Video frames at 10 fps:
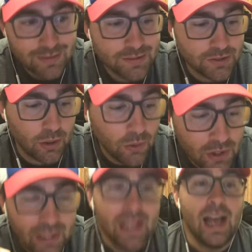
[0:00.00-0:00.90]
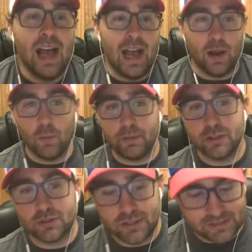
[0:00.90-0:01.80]
So I hope you
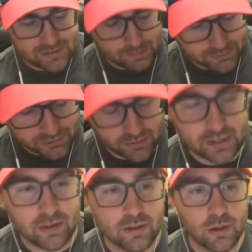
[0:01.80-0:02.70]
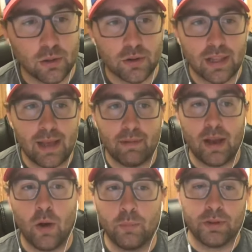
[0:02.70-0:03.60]
enjoyed this episode here on the Lure Lab. I
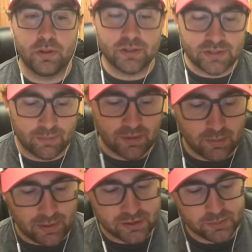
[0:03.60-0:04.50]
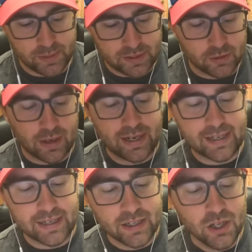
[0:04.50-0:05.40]
hope you learned something about speed
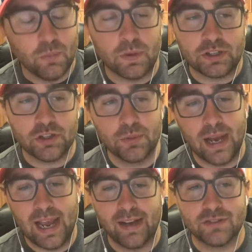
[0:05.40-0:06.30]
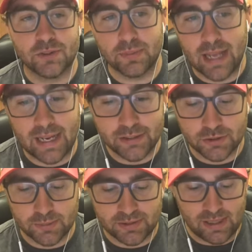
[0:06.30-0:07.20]
cranking. We do have some guide
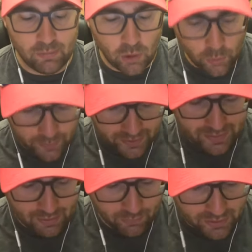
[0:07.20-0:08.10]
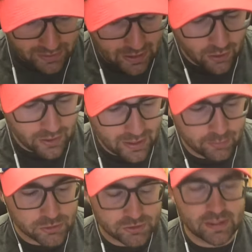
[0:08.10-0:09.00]
trips, and I'm hoping that we are
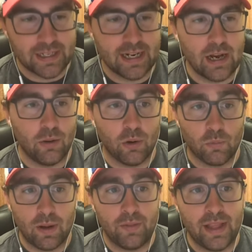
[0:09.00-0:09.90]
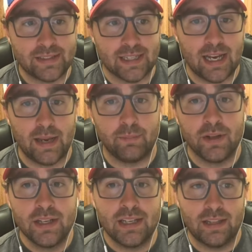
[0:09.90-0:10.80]
able to get out around that time
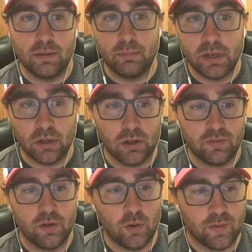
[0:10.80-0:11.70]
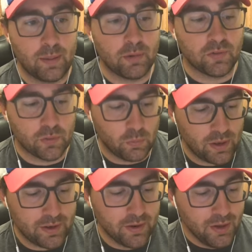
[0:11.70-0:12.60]
in the middle of November for
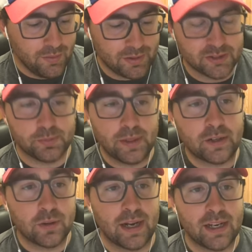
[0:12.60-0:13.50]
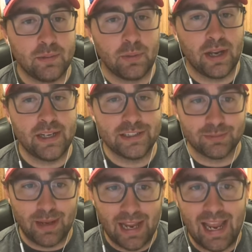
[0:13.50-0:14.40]
when the speed cranking bite
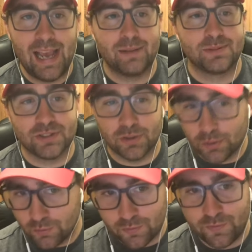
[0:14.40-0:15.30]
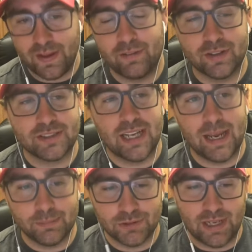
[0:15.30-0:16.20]
is my absolute favorite
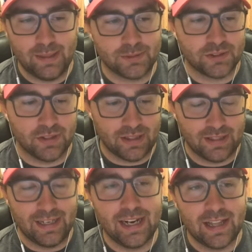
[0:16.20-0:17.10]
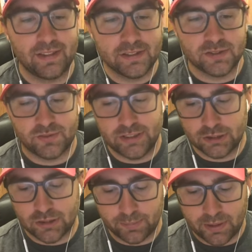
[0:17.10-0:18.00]
time to absolutely lead on these
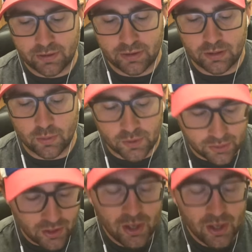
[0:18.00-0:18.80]
fish up here in the north.